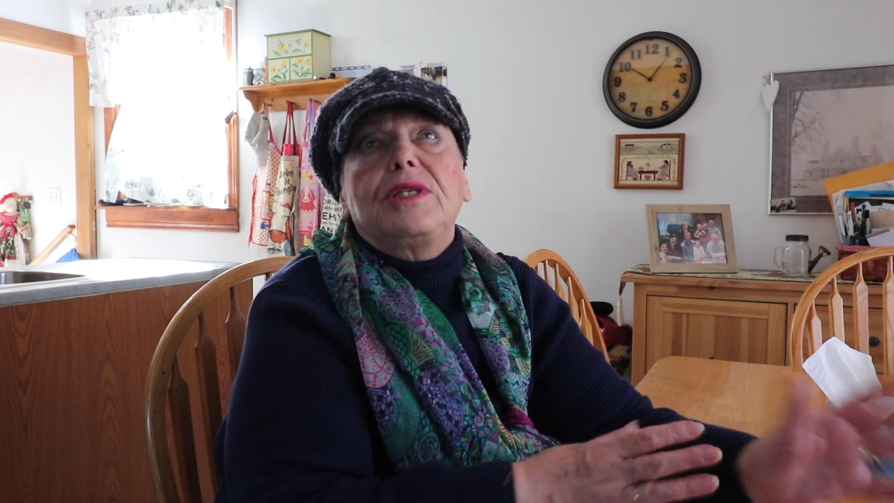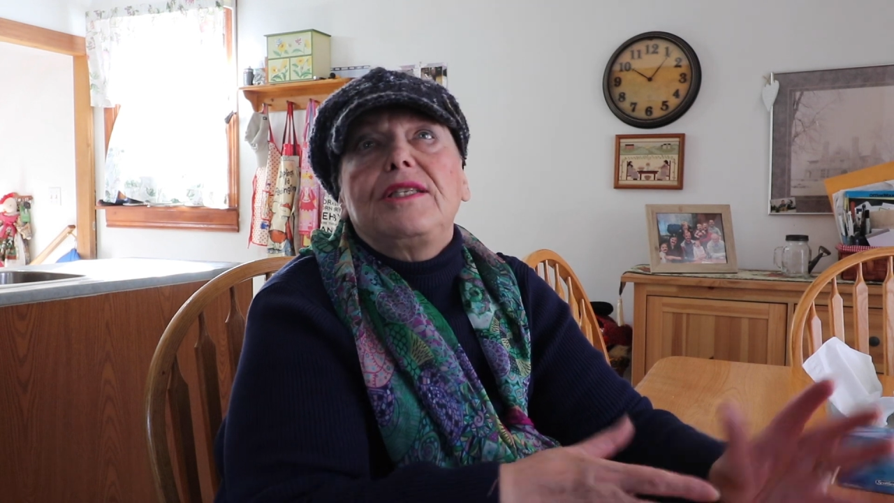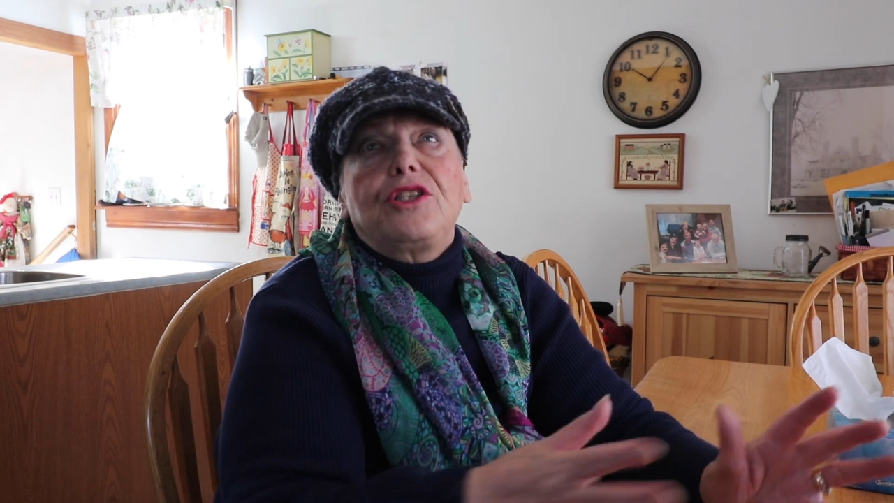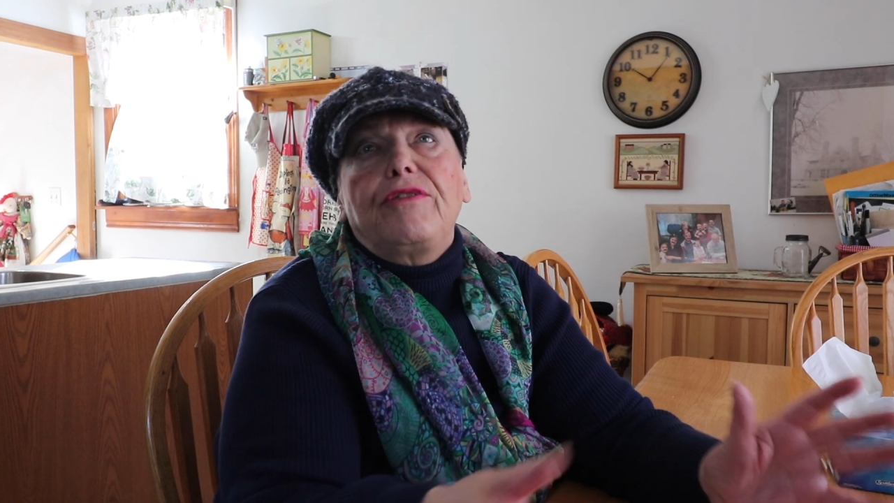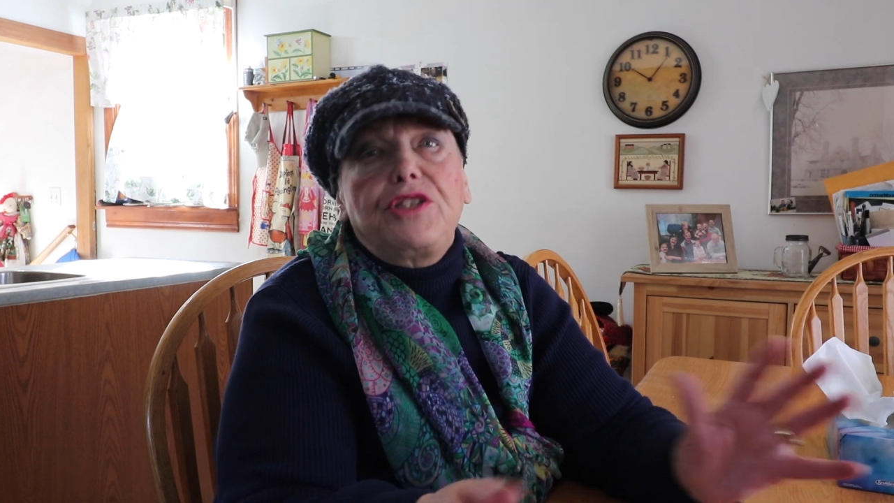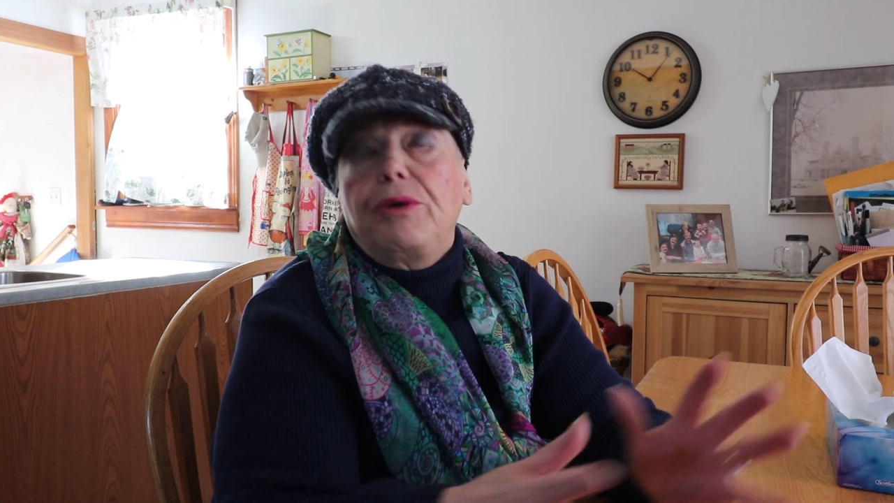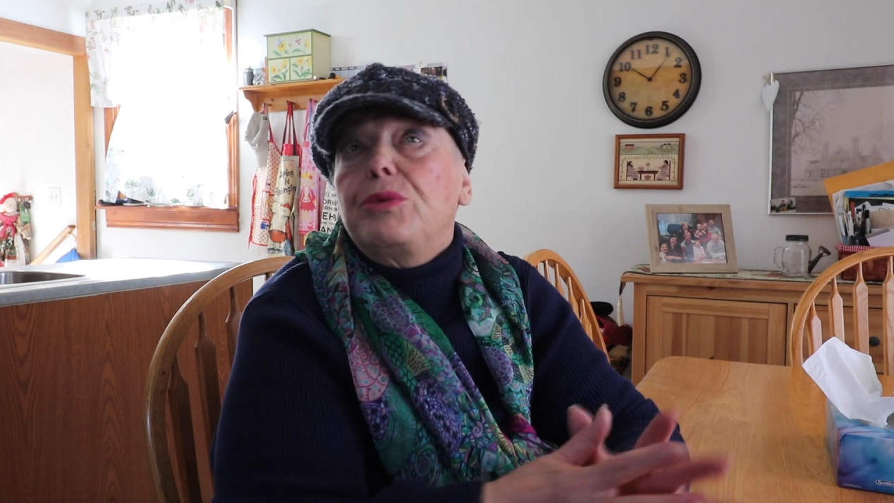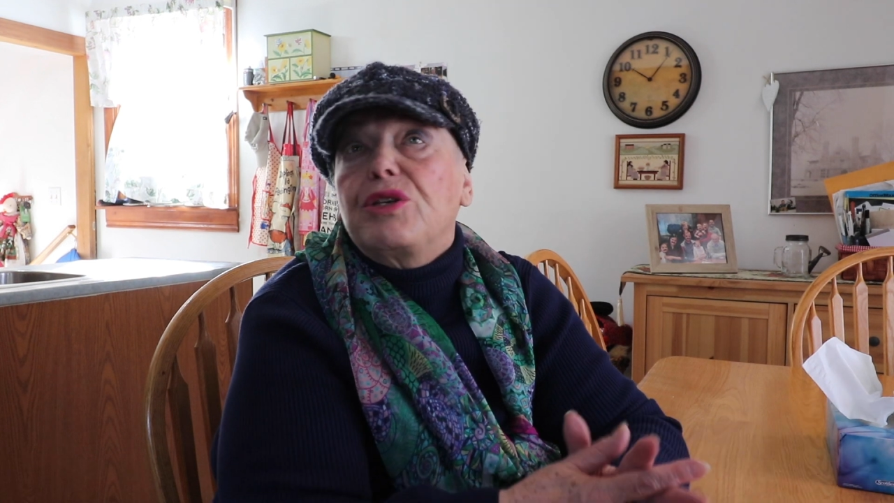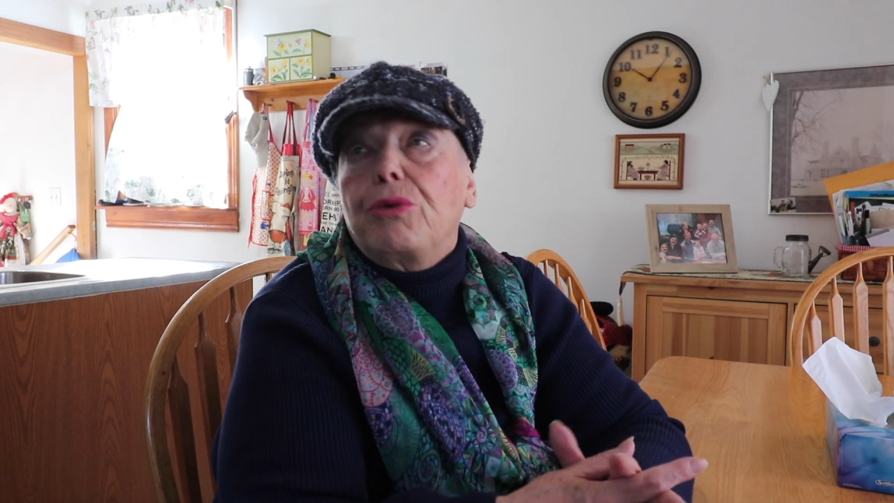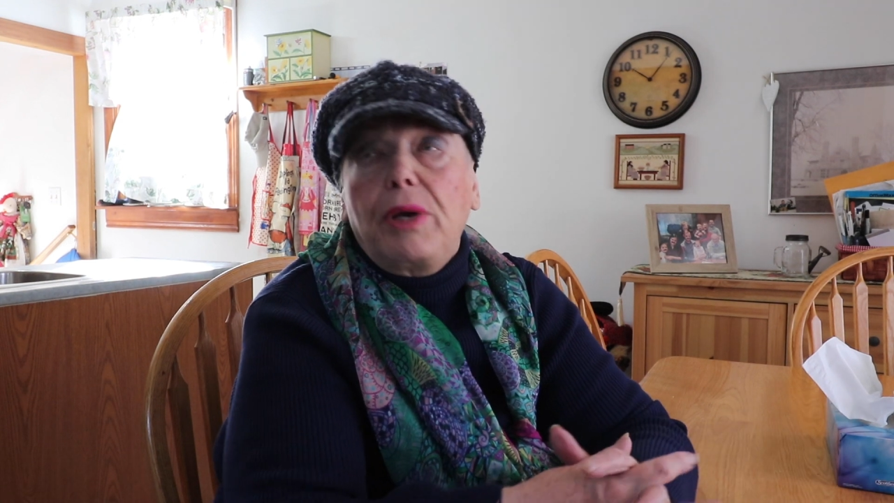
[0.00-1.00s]
and stuff. So it
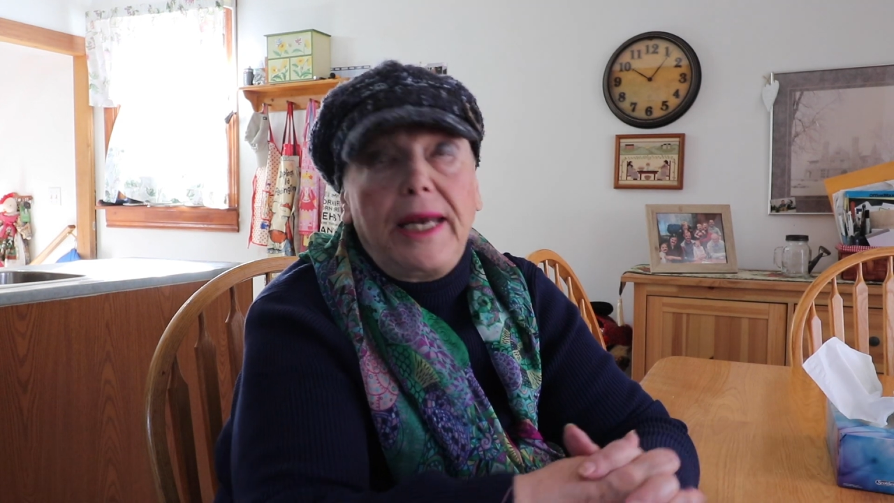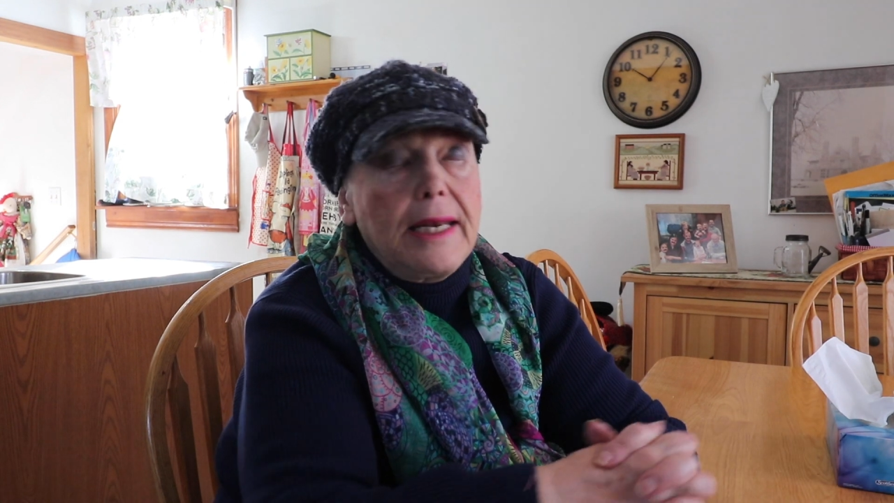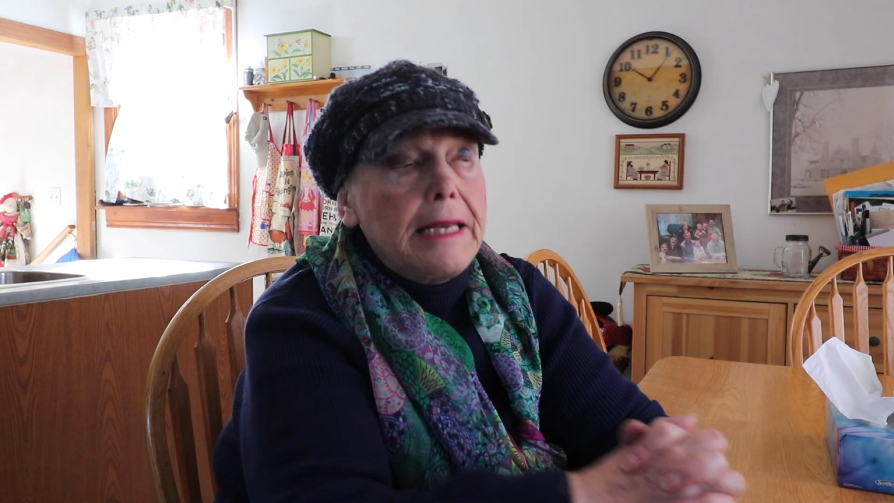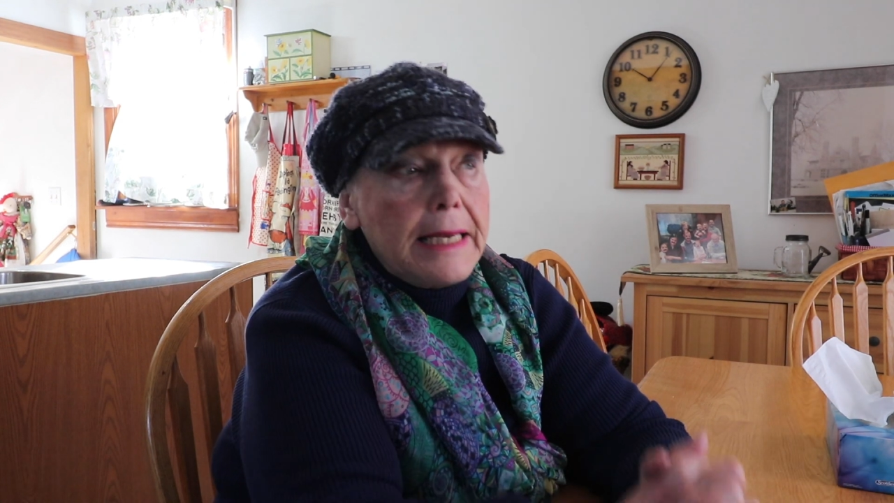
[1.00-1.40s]
was great.